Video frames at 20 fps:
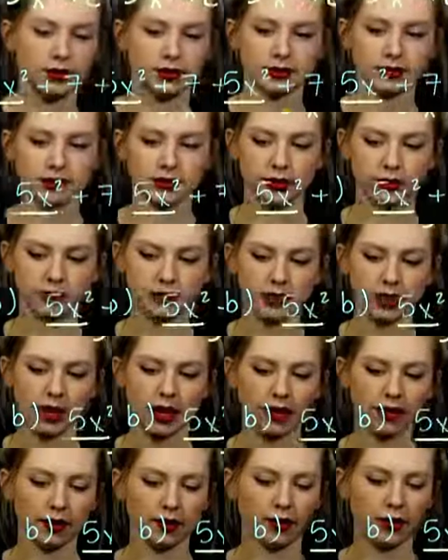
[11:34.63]
So
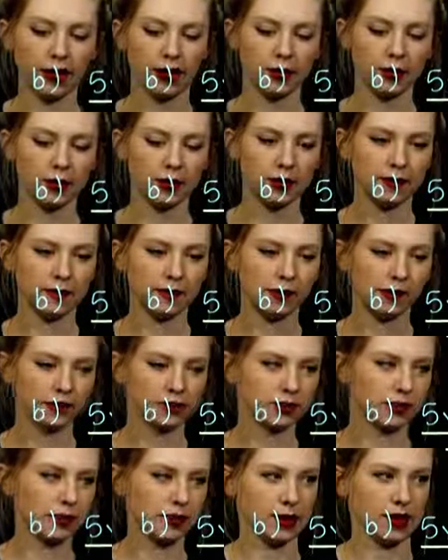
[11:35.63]
together, how many of those
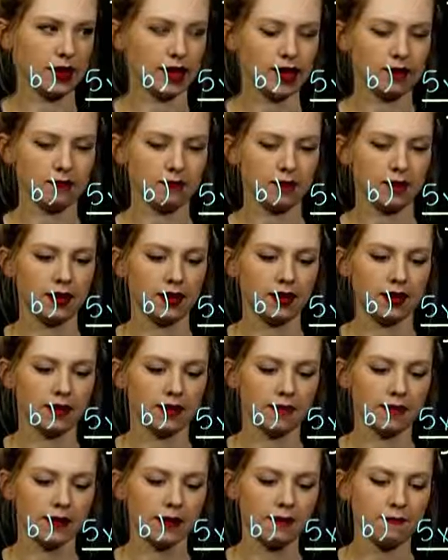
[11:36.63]
do we have?
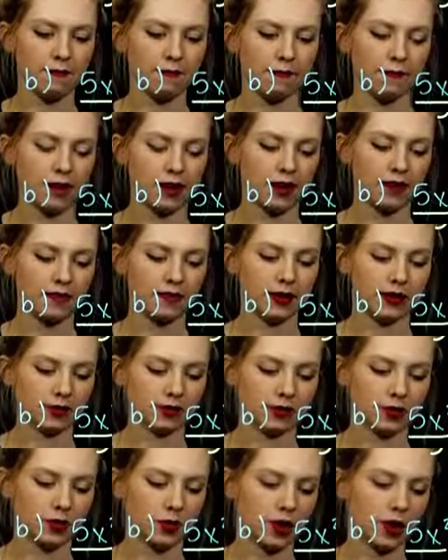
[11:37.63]
I've got 5x
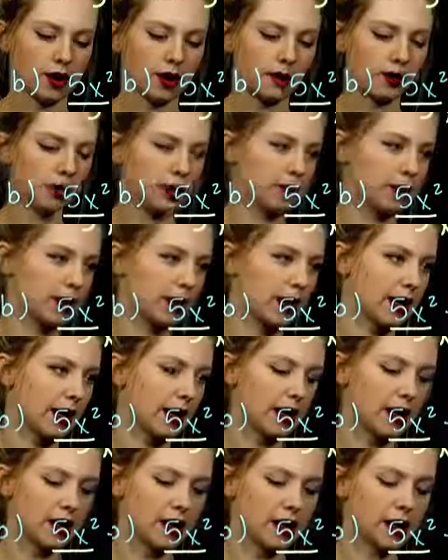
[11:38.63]
squared, and I'm going to
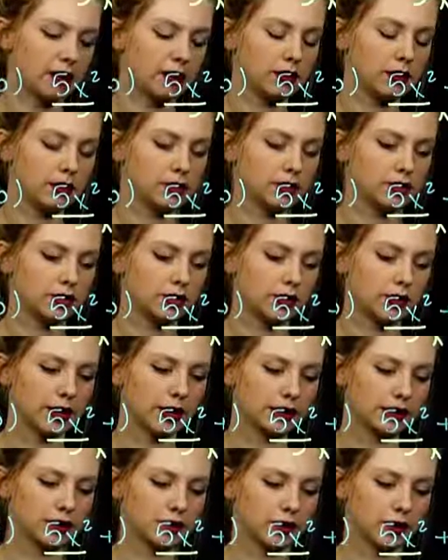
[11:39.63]
add
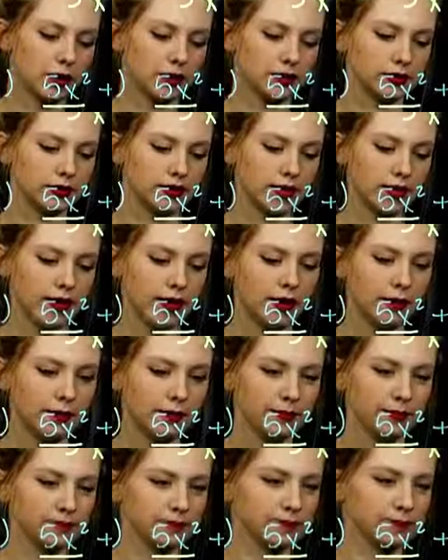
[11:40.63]
2x squared to that.
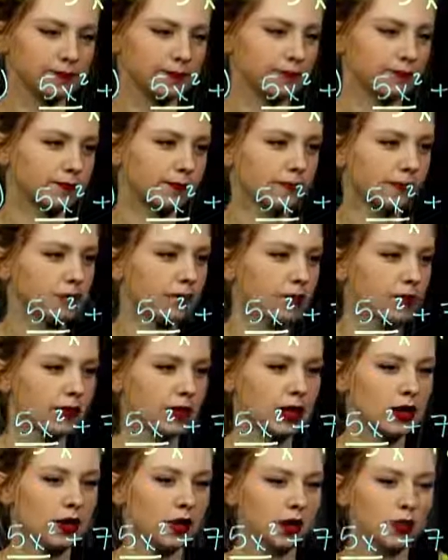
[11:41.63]

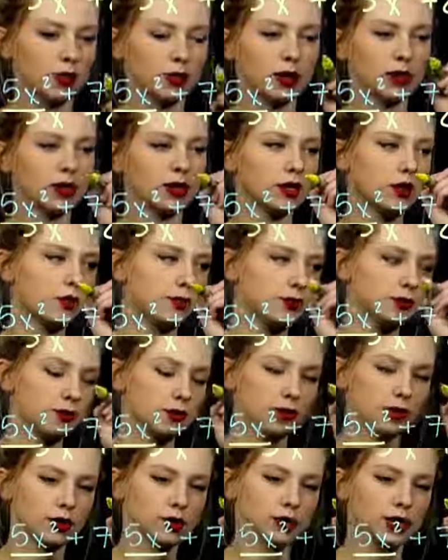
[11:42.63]
We can go in
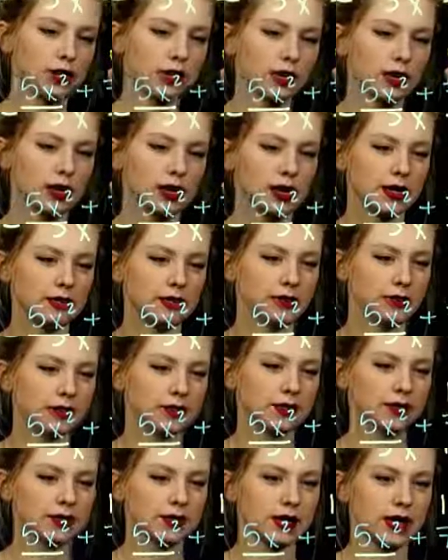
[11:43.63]
order and look at the
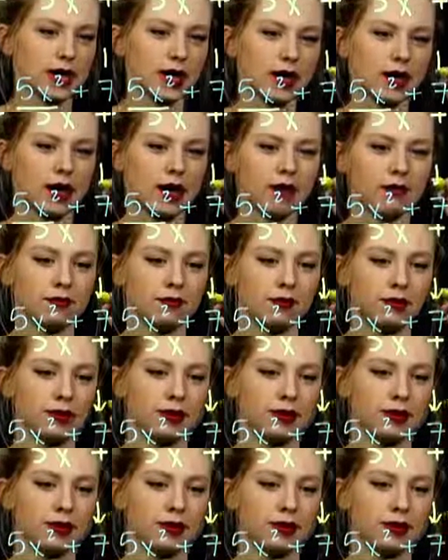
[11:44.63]
constants. I have